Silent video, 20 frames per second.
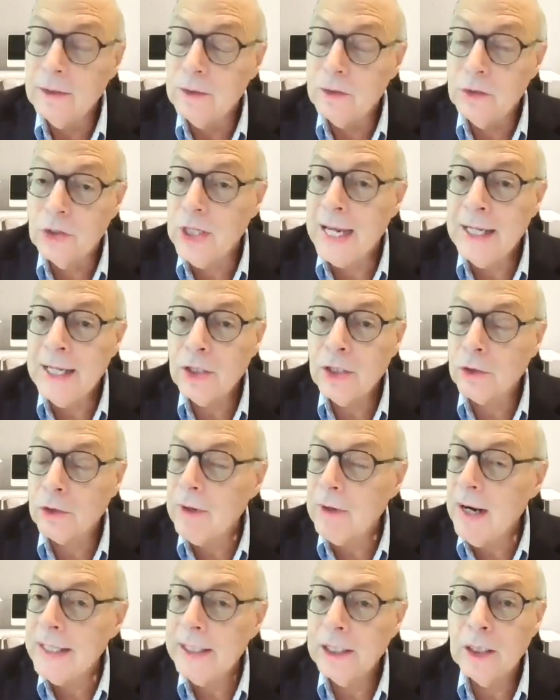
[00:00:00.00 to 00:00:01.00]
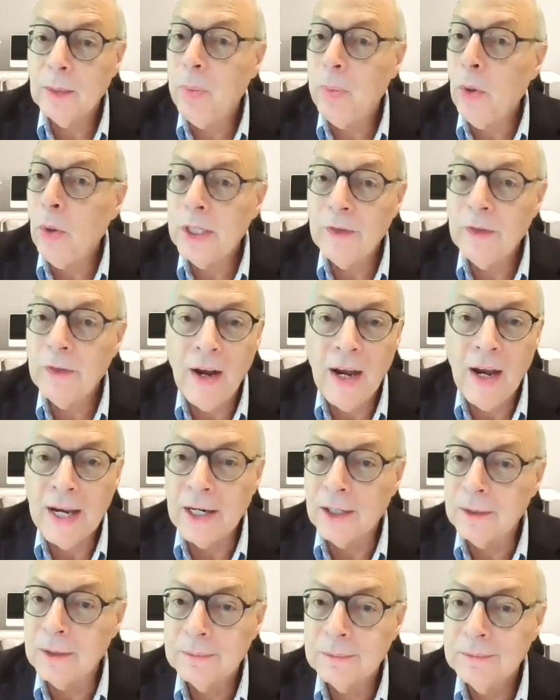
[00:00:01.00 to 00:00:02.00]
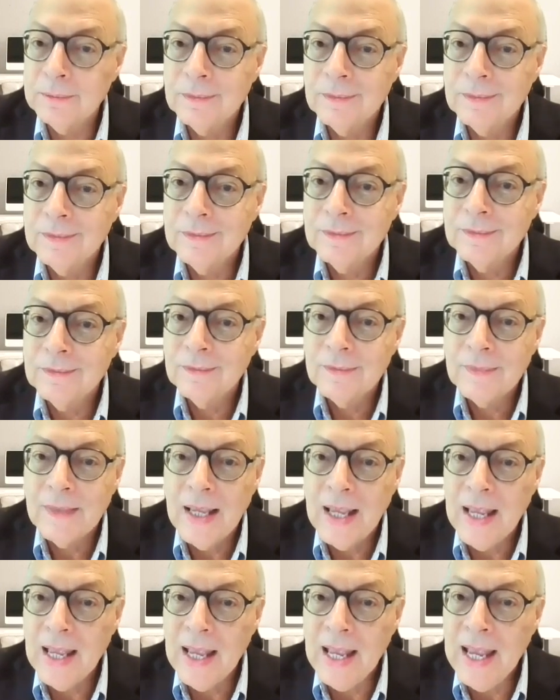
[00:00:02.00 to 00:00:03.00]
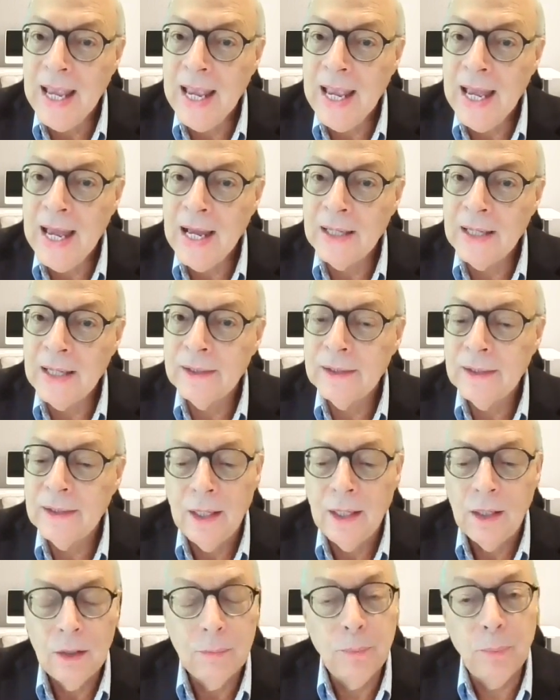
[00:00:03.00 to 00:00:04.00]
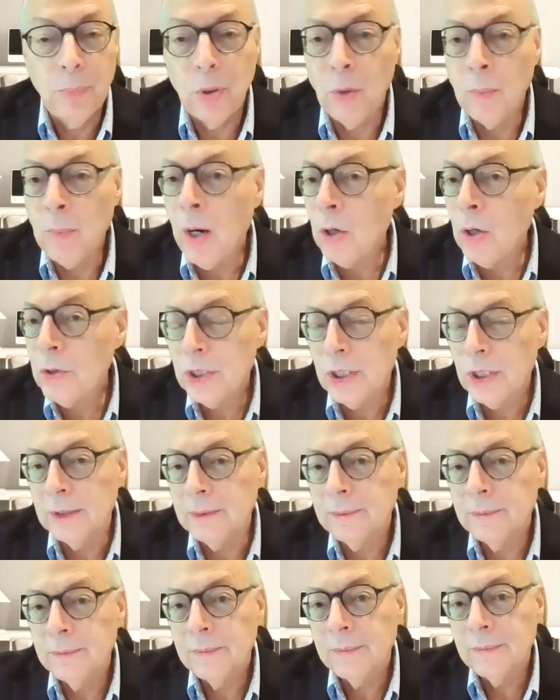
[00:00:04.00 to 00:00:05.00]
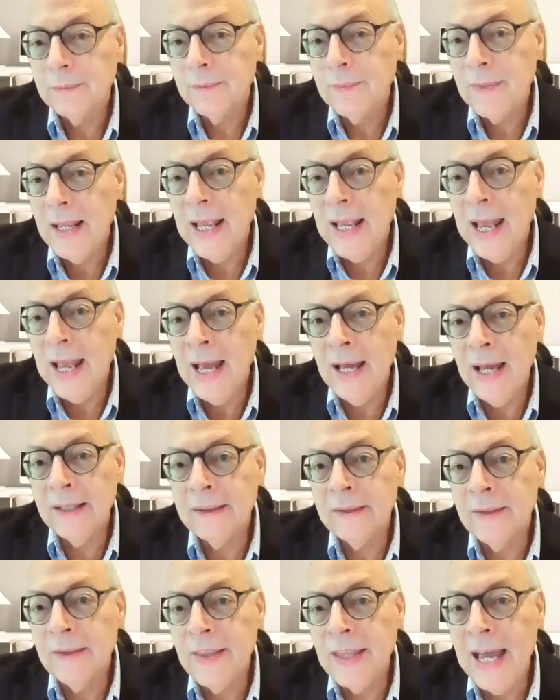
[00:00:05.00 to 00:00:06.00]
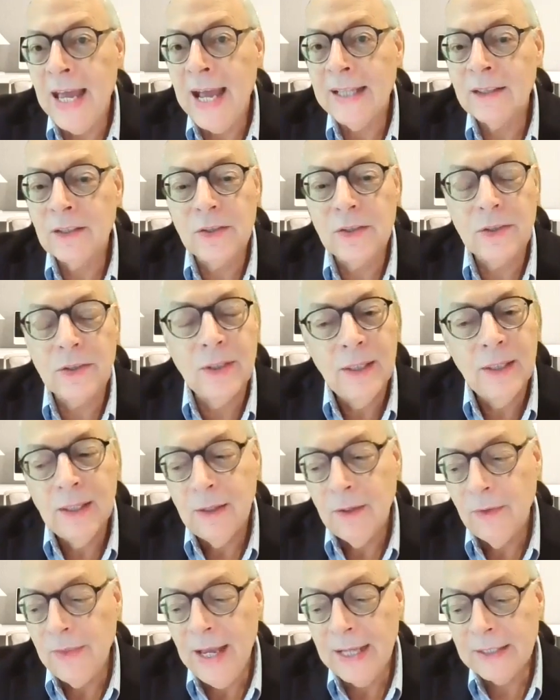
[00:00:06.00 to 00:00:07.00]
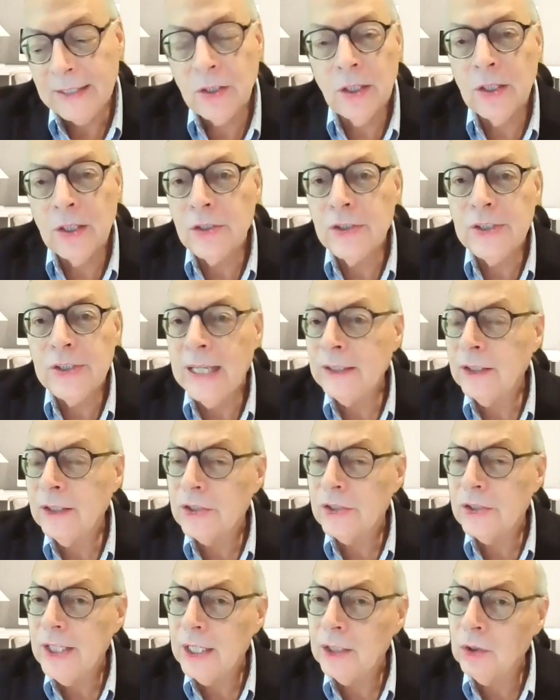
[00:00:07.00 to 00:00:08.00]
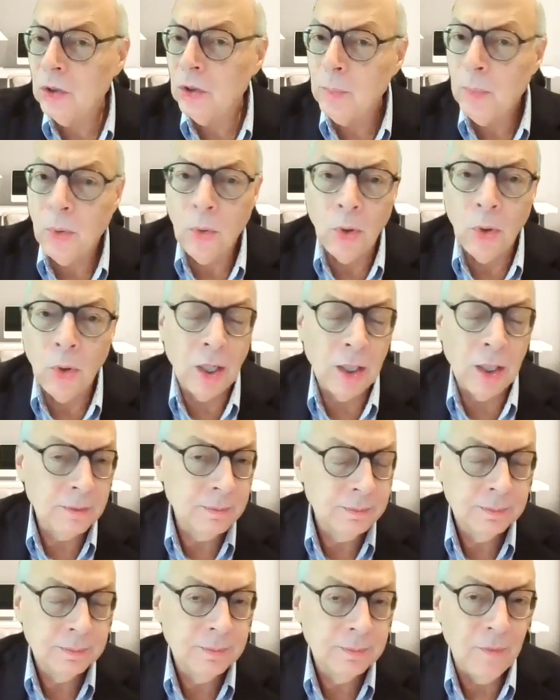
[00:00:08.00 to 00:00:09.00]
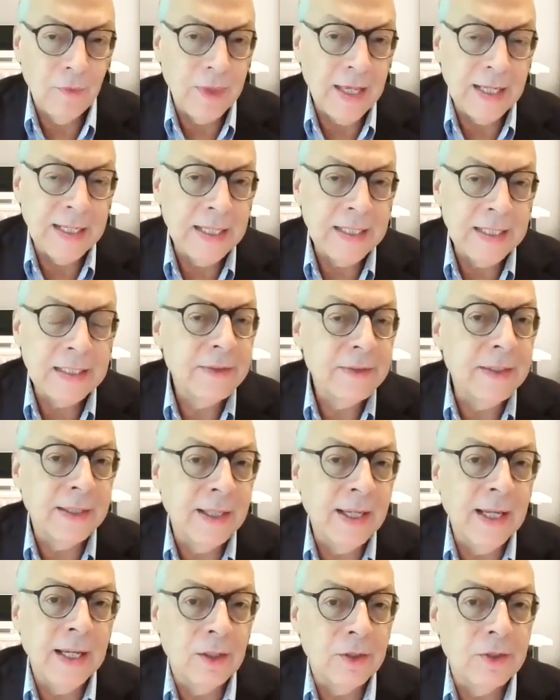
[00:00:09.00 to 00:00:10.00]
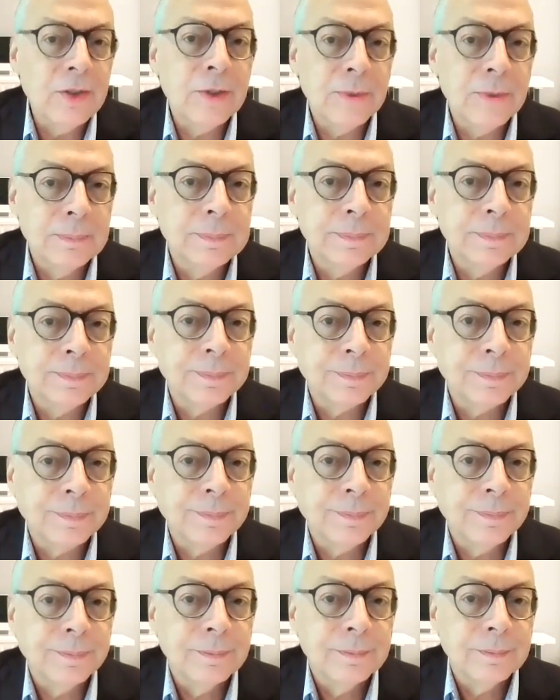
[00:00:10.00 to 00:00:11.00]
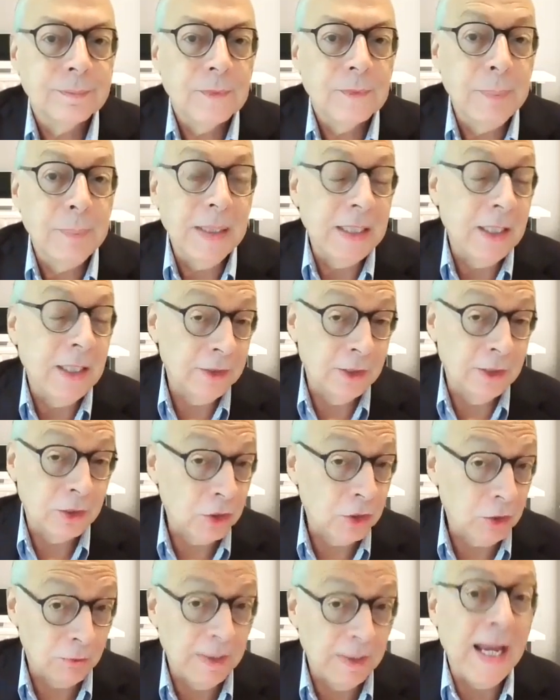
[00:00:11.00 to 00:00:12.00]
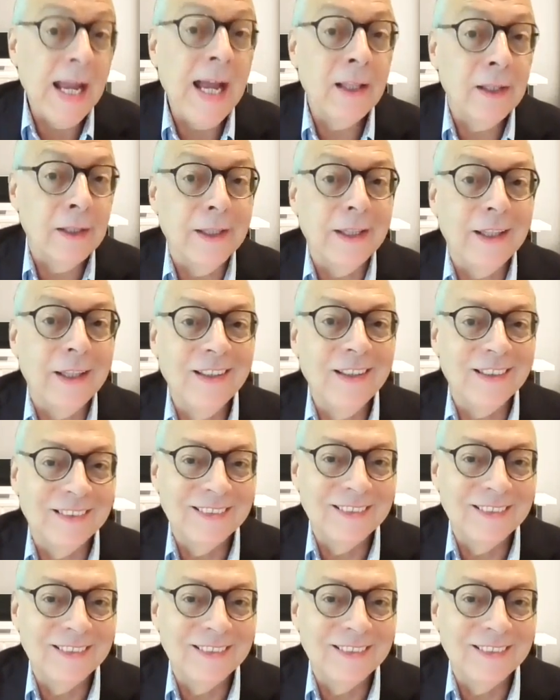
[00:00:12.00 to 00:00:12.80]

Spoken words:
change it right at the point of hire. And promotion. And that's going to send the signal more than anything else. Because it's the reality.